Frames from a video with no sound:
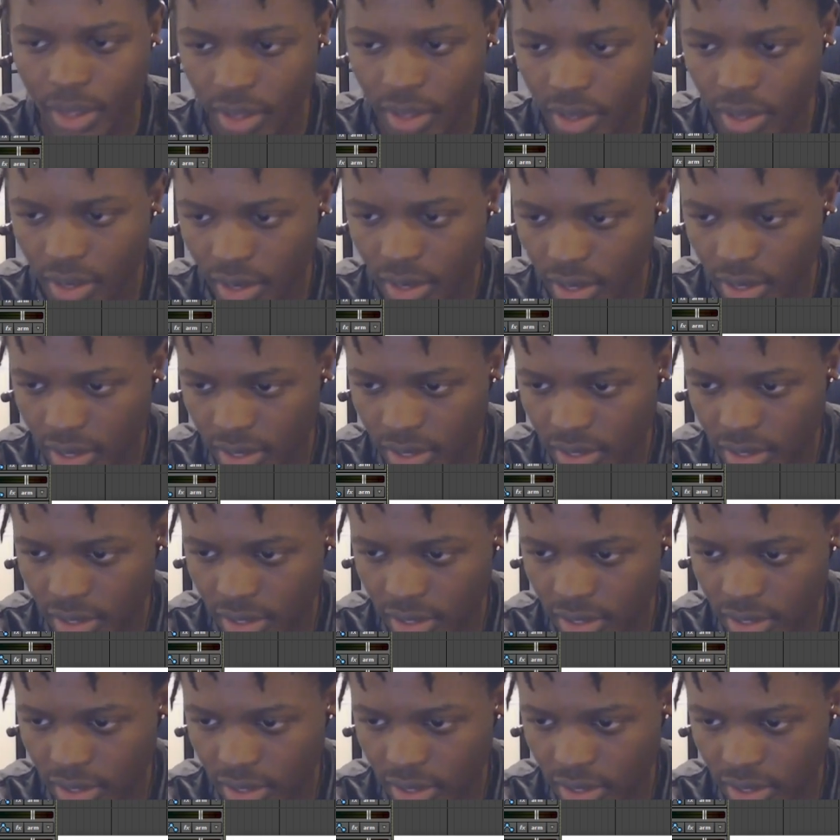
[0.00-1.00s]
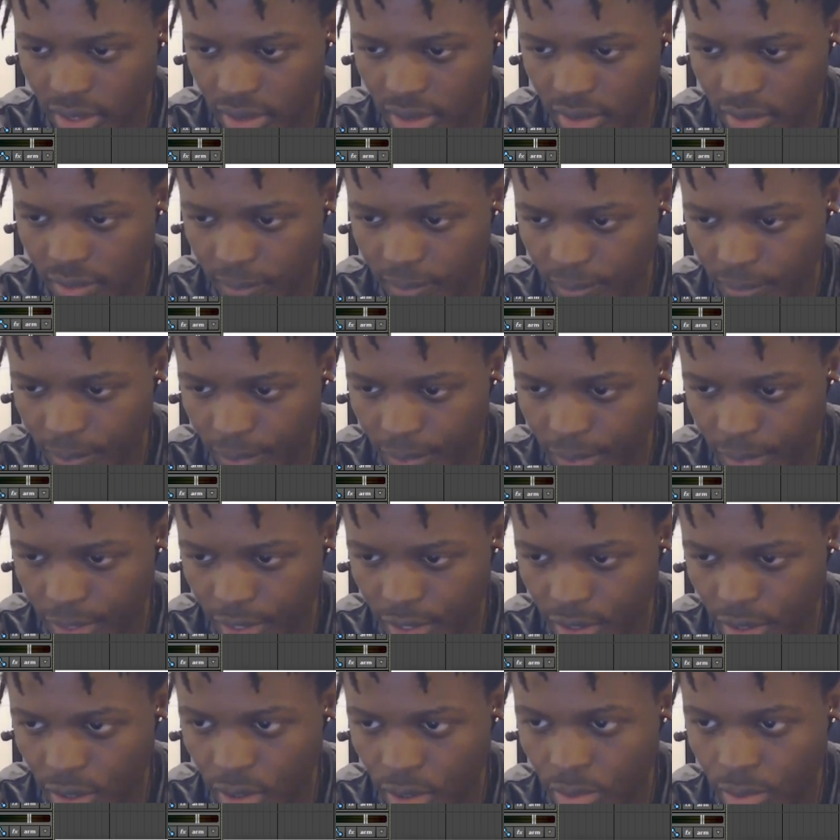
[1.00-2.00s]
And
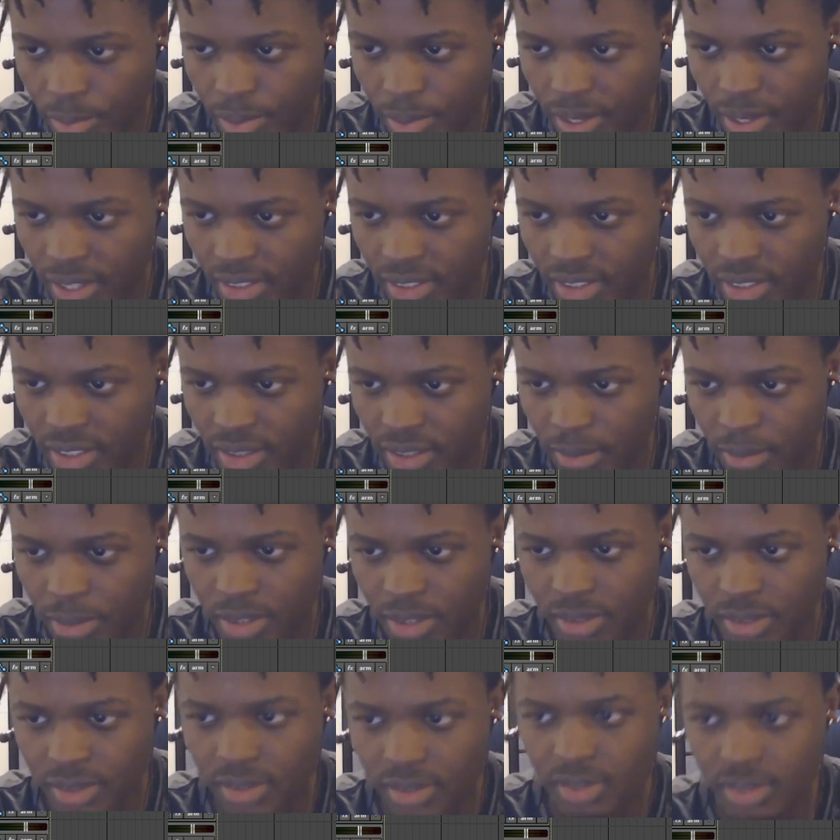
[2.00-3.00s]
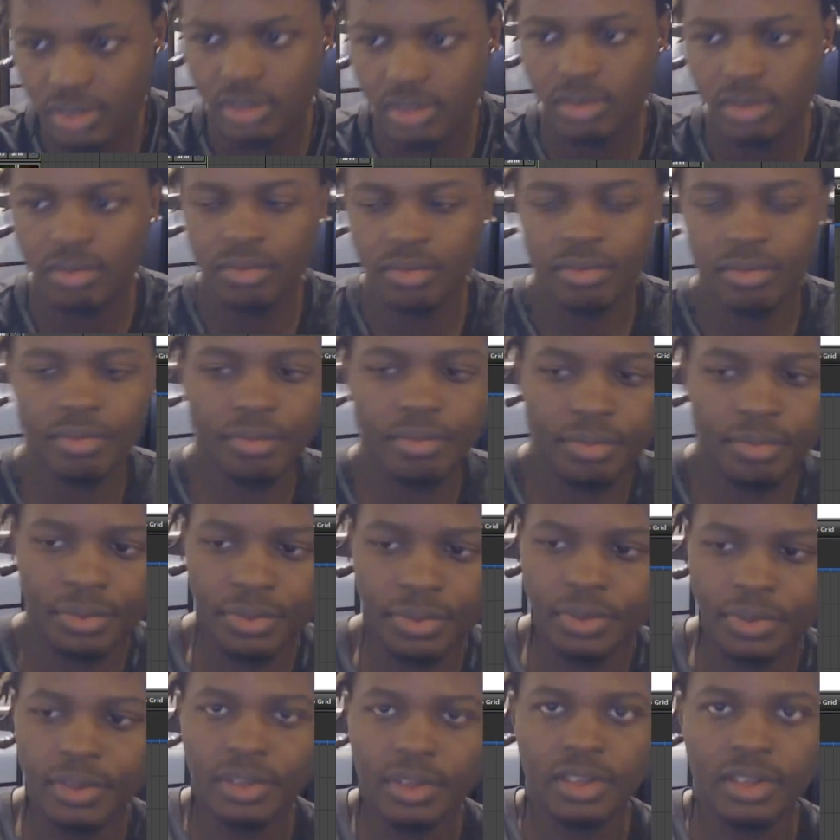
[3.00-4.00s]
all pass, it means
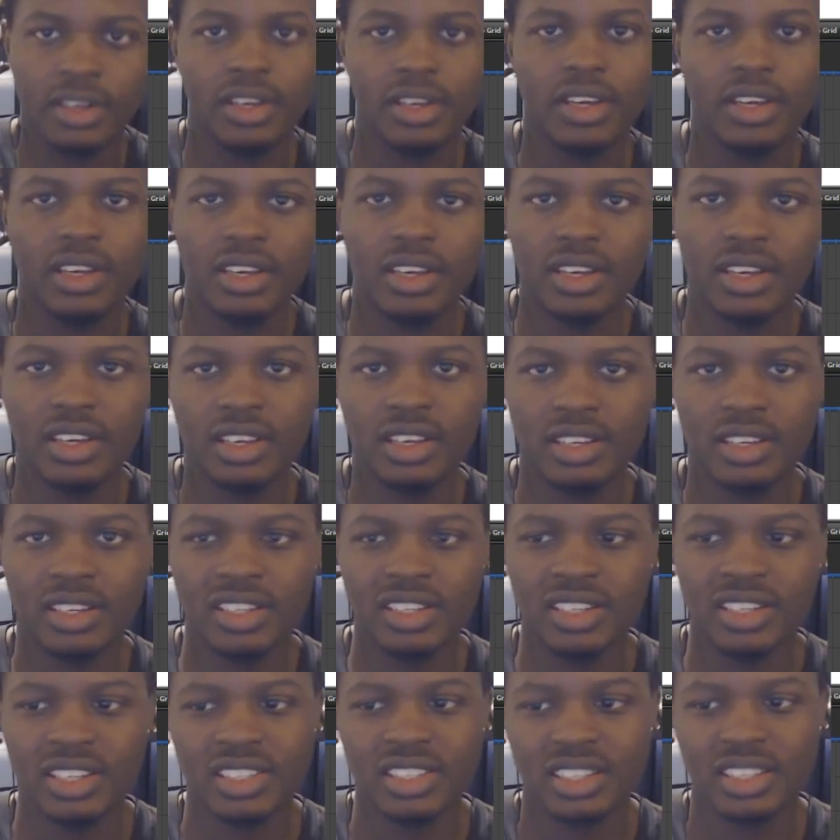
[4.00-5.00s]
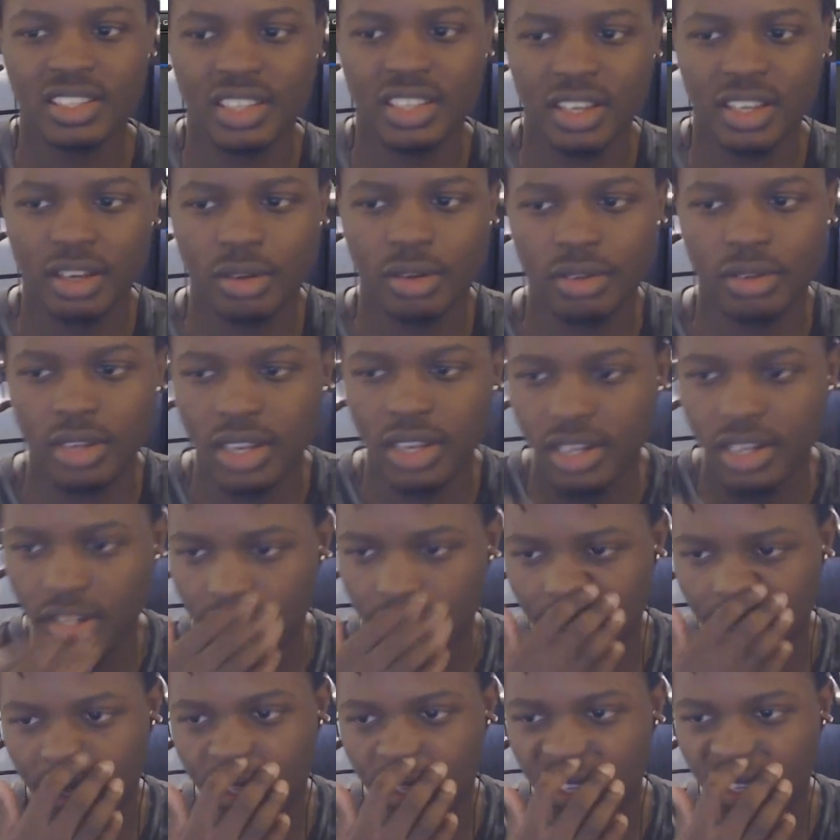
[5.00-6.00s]
it just doesn't take out
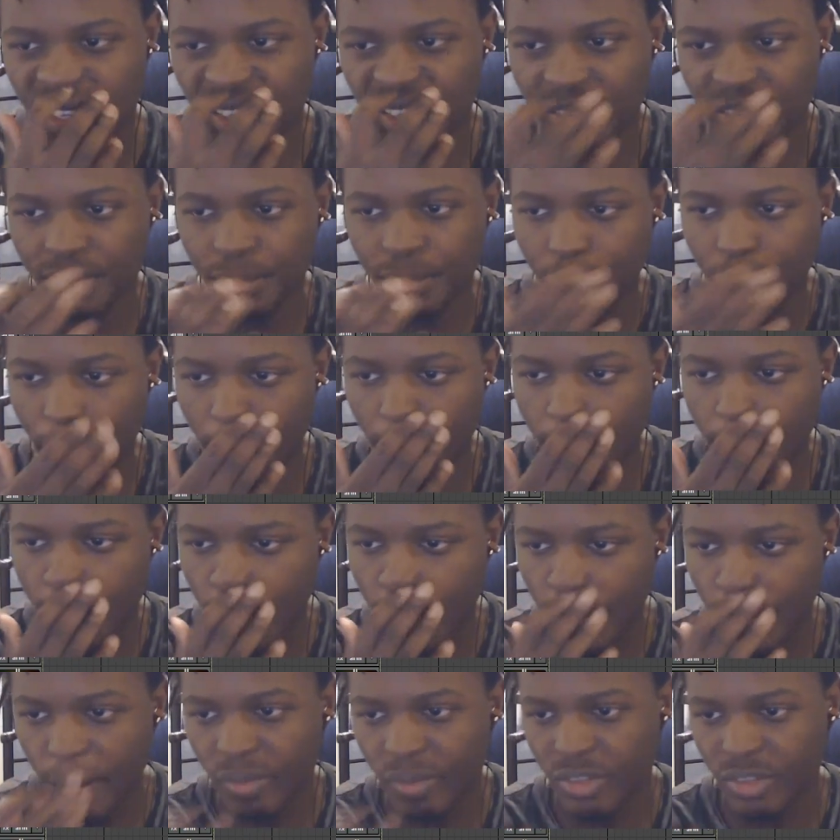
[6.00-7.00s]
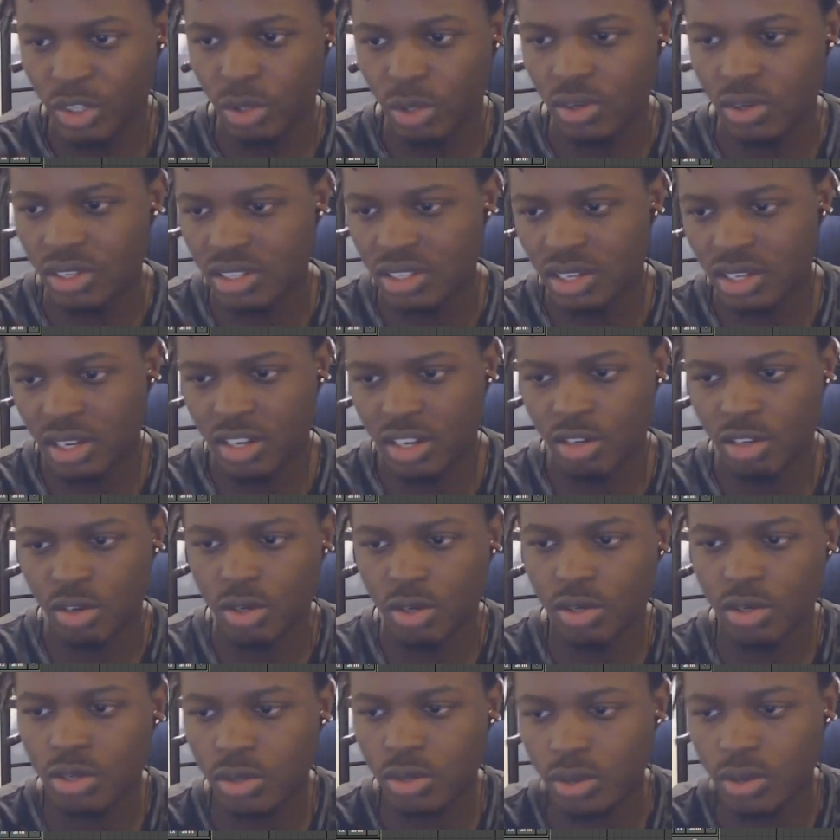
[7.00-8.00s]
anything. So it's like
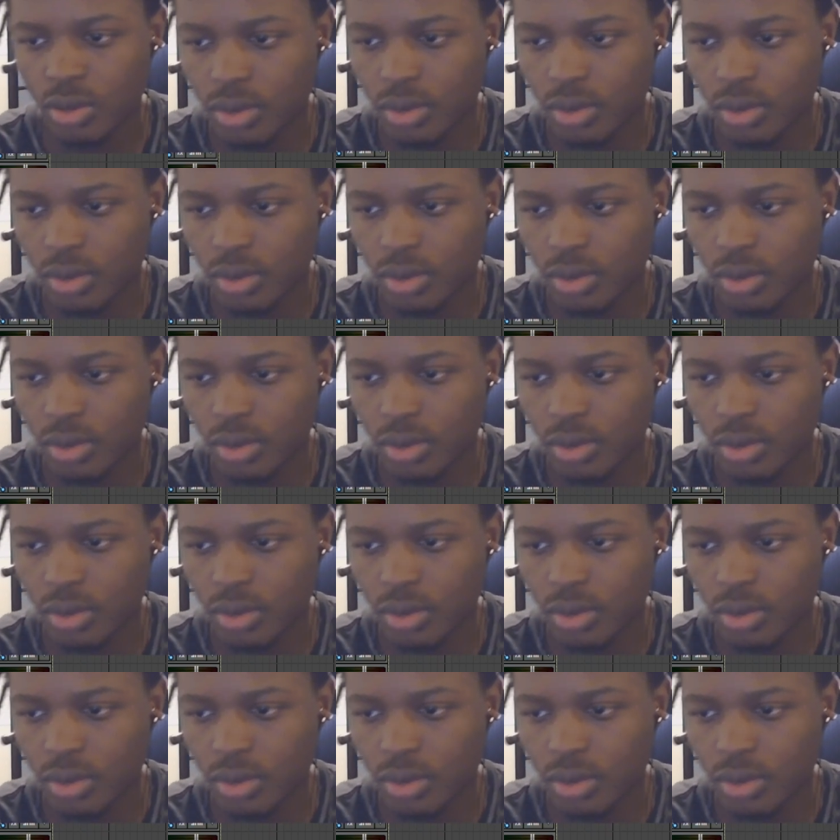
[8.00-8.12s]
neutral.